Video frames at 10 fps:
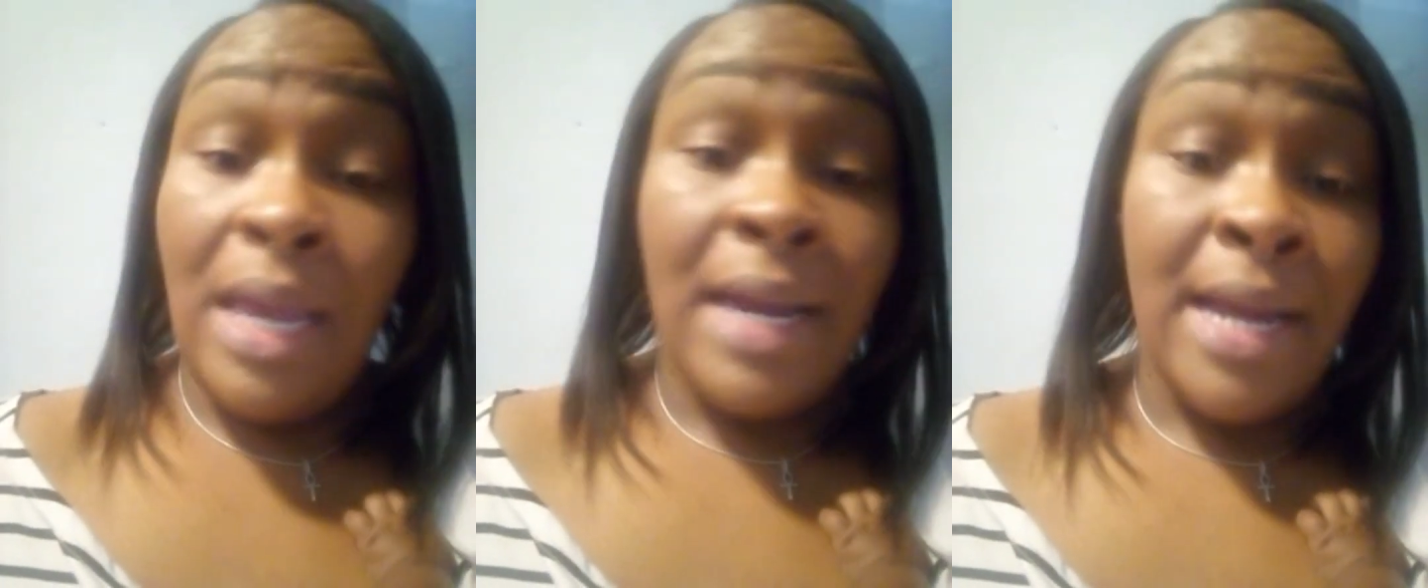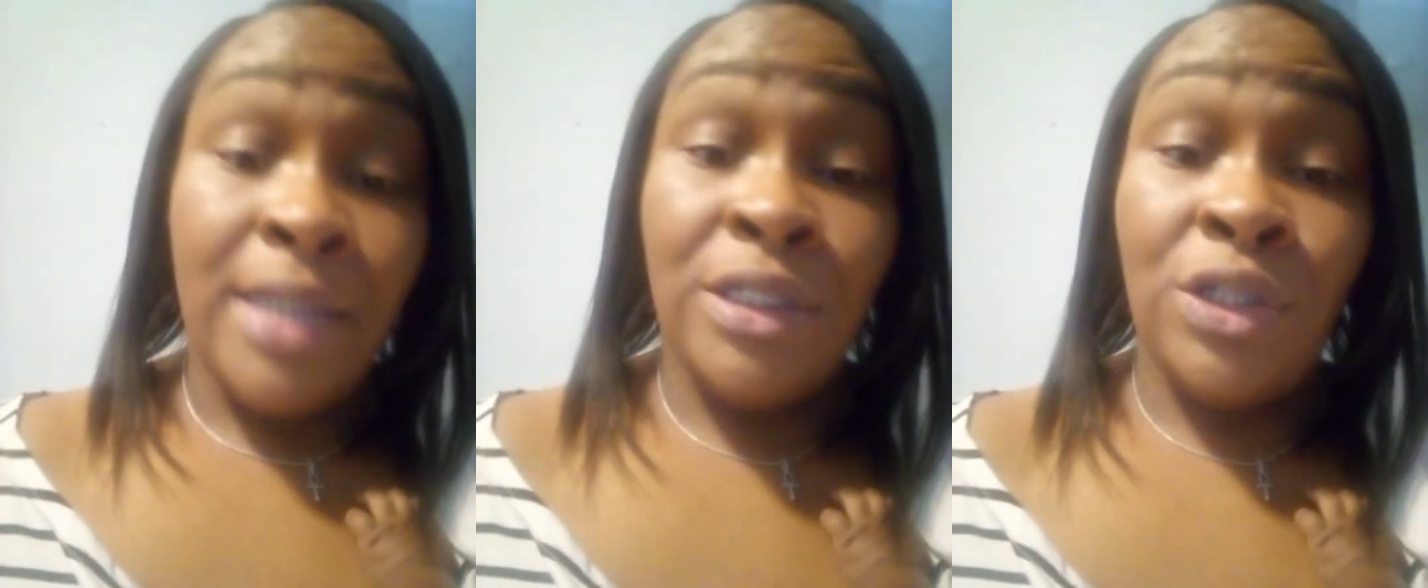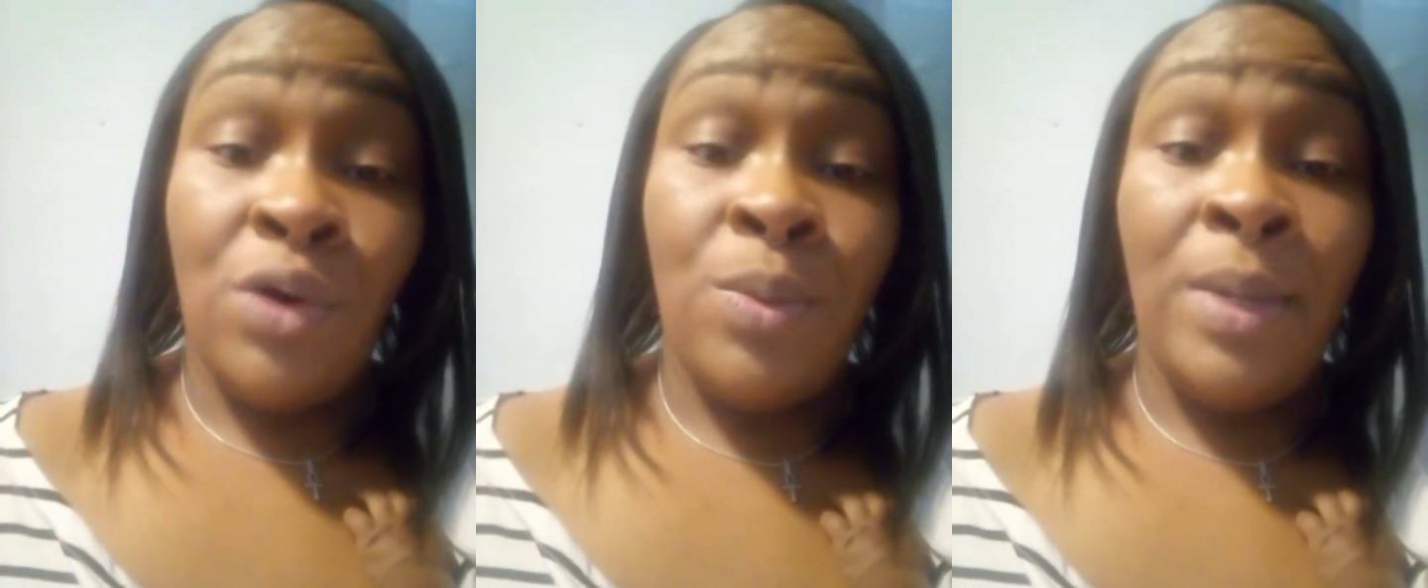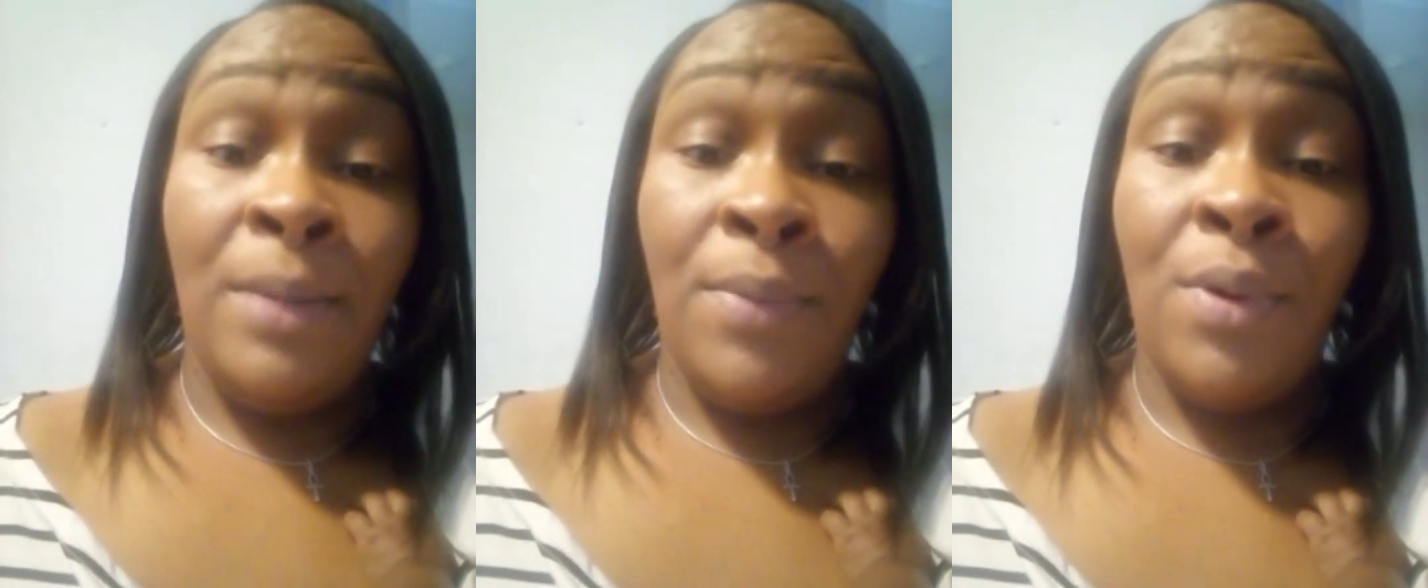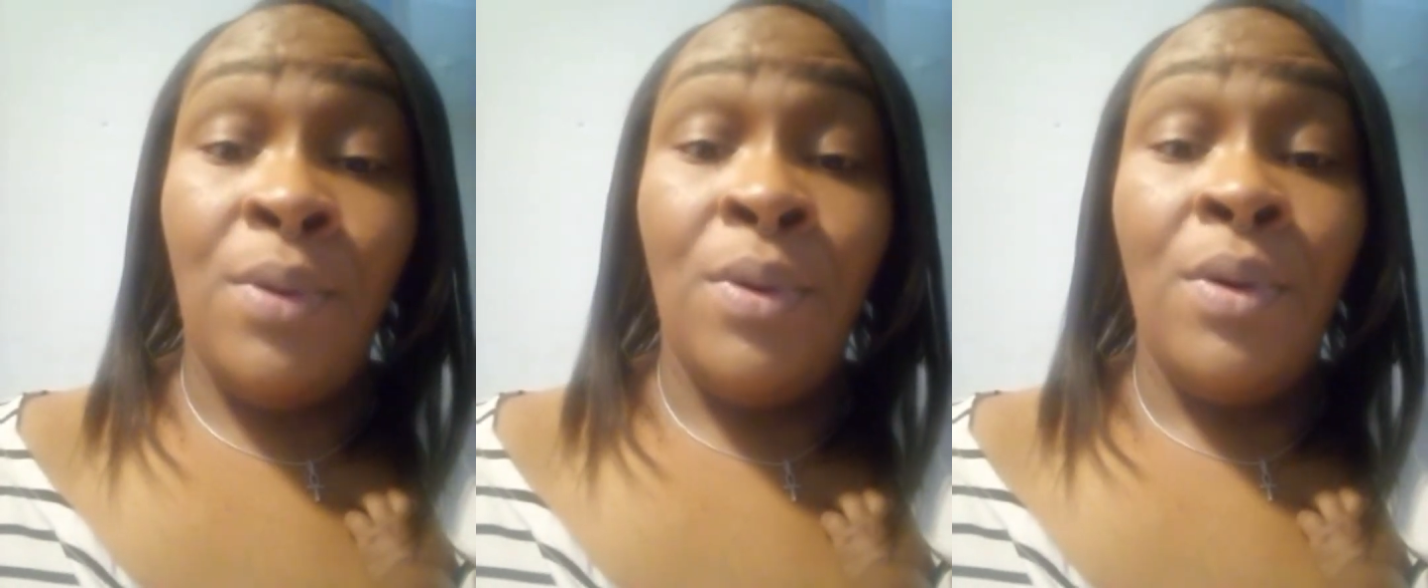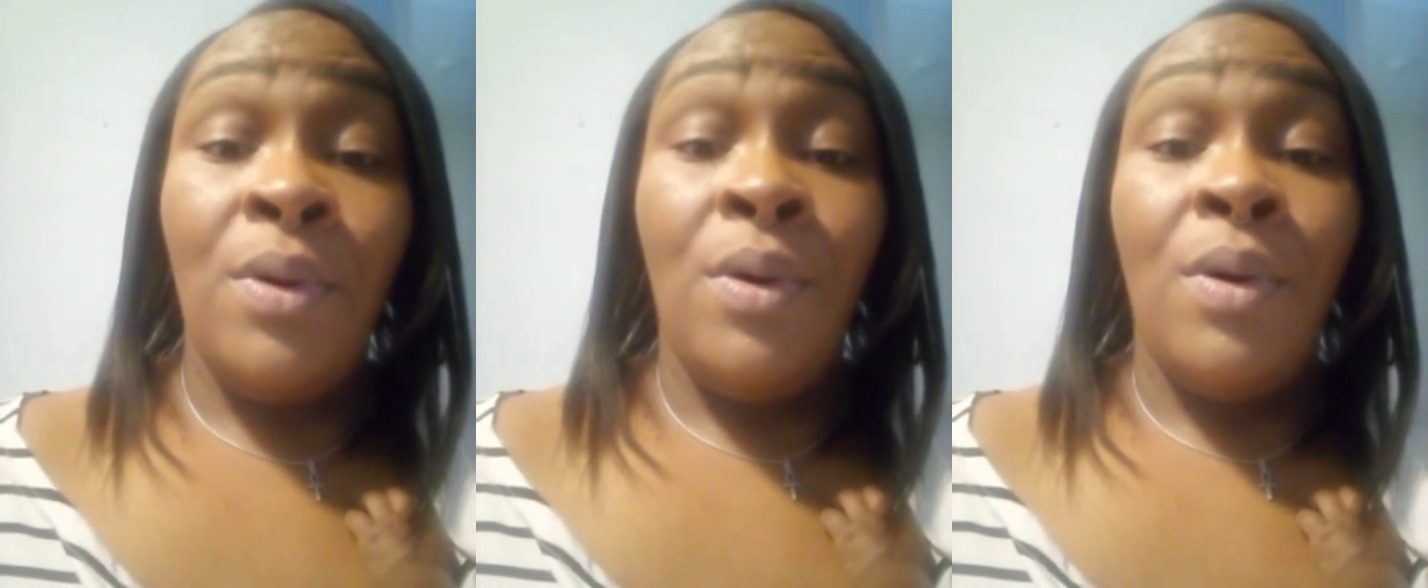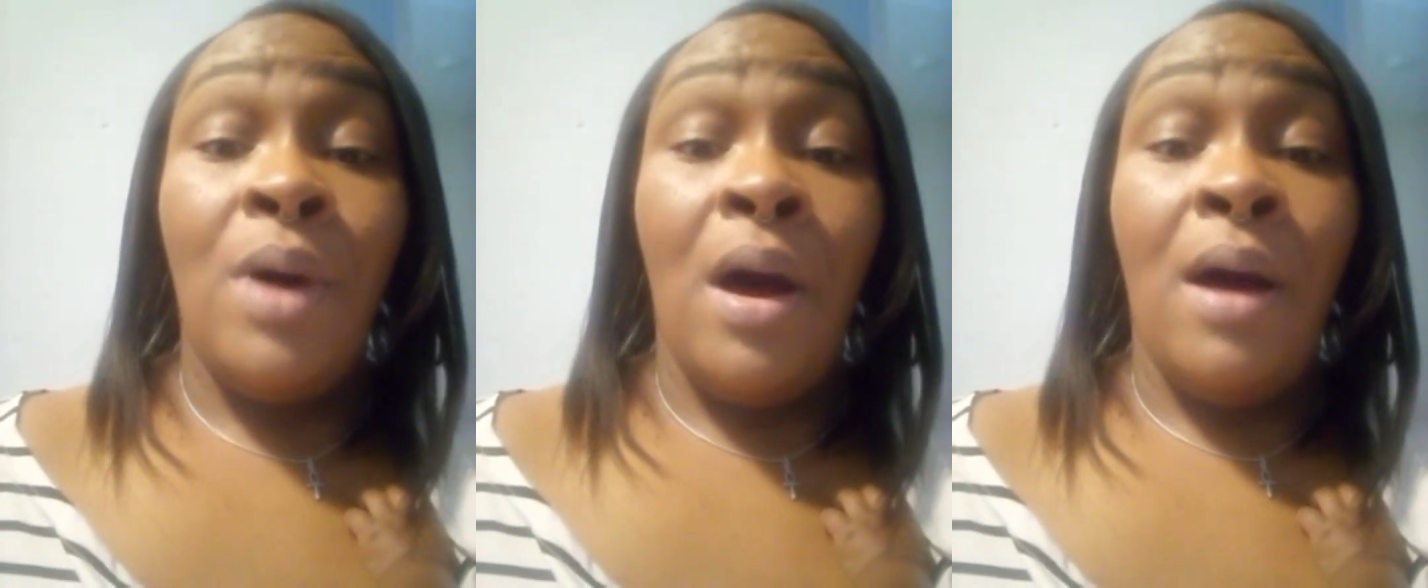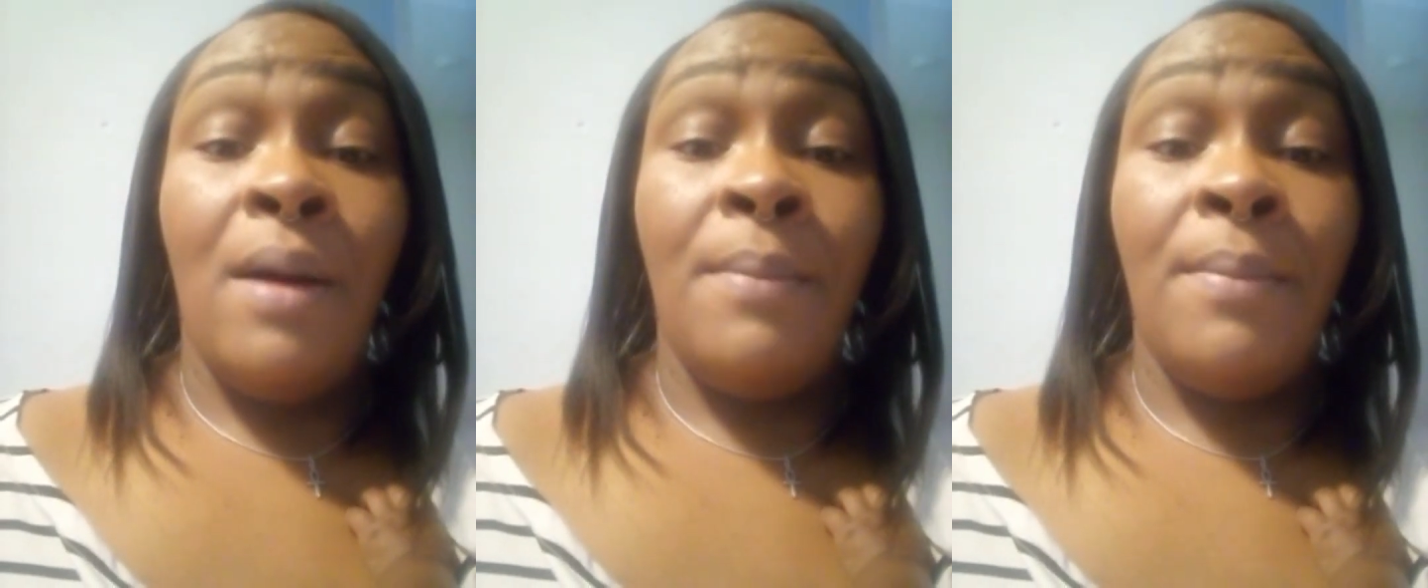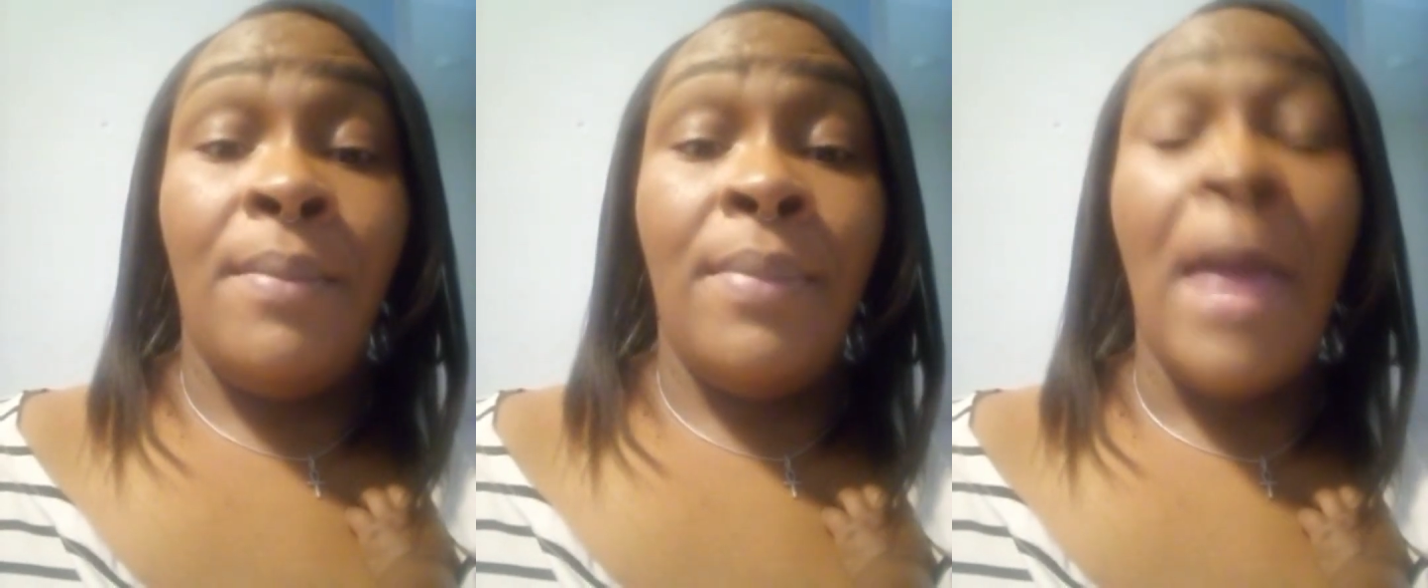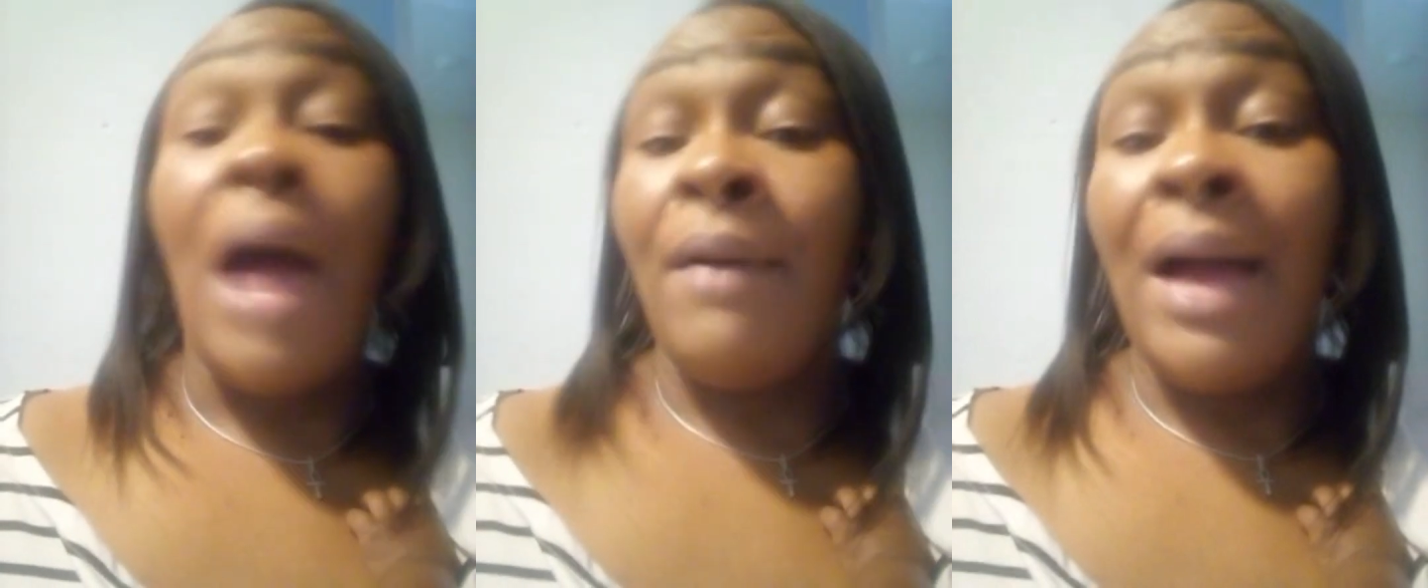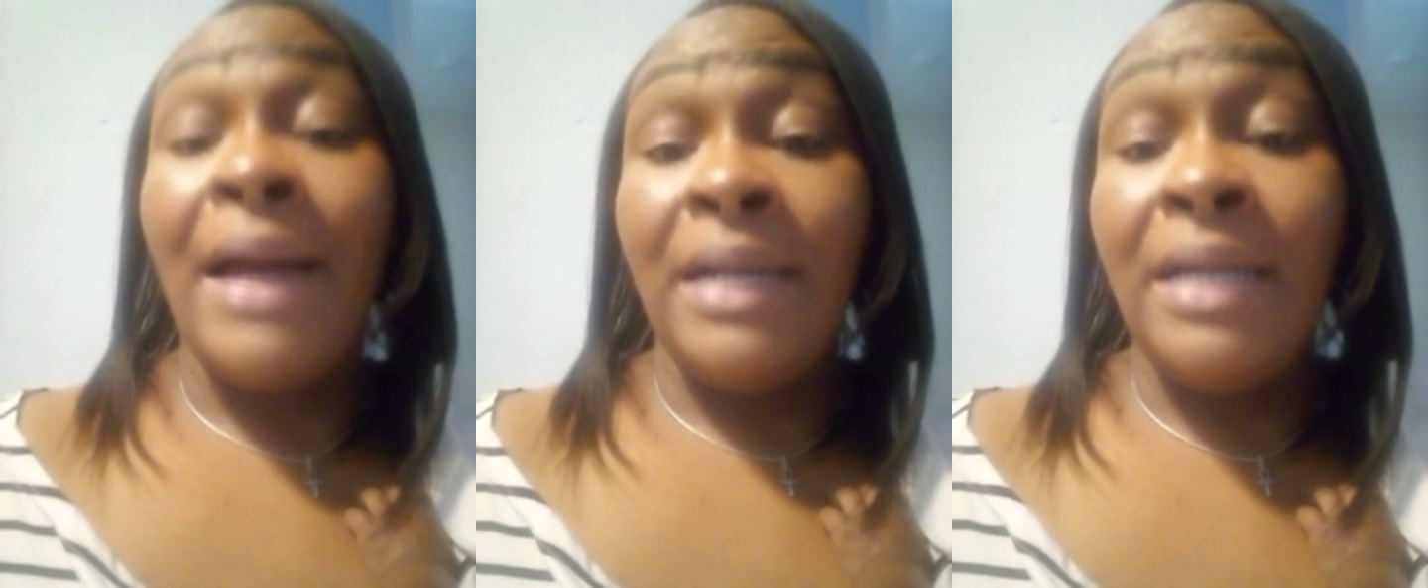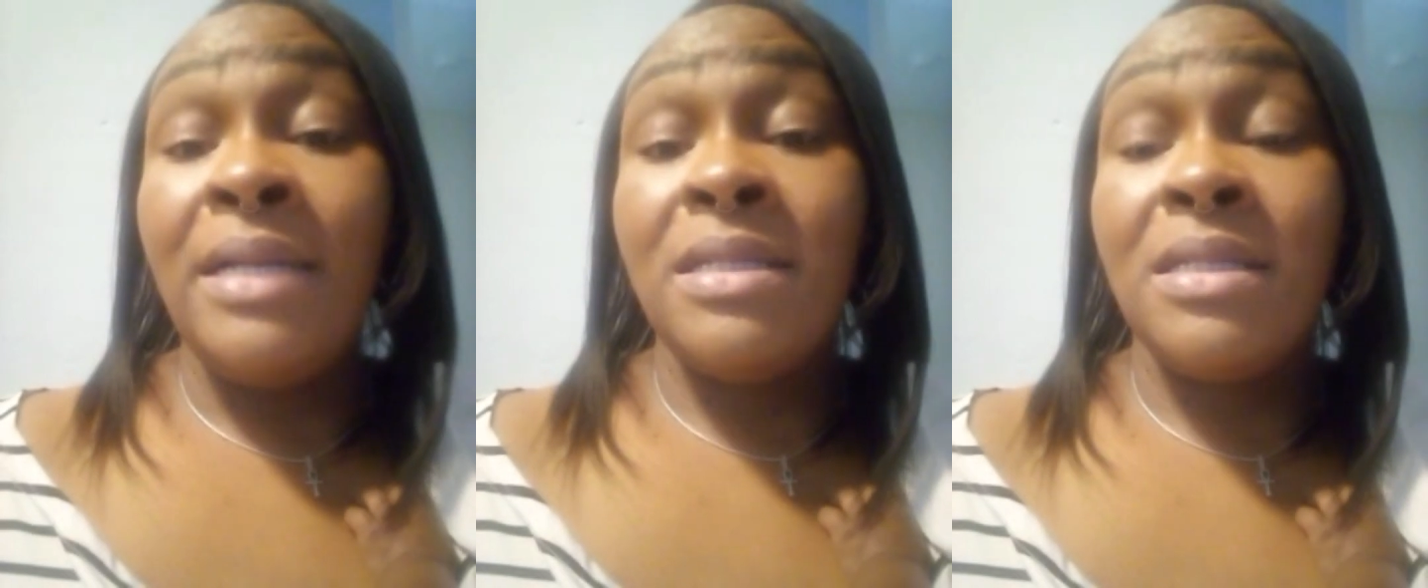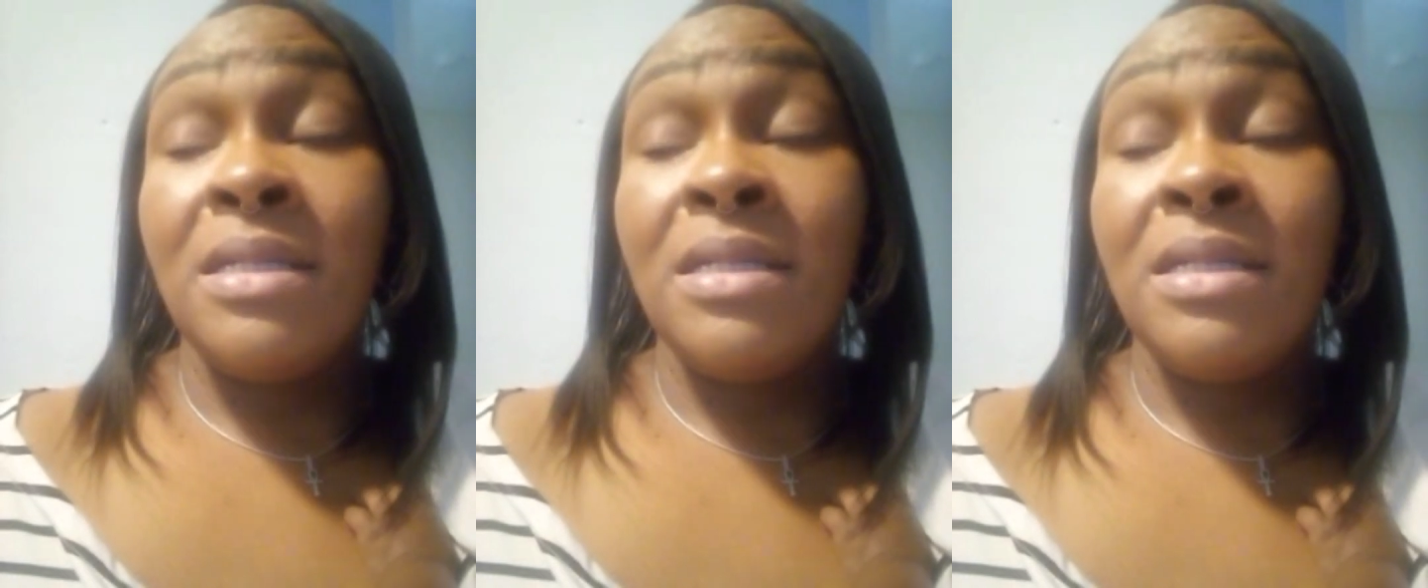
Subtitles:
And I show people how God is.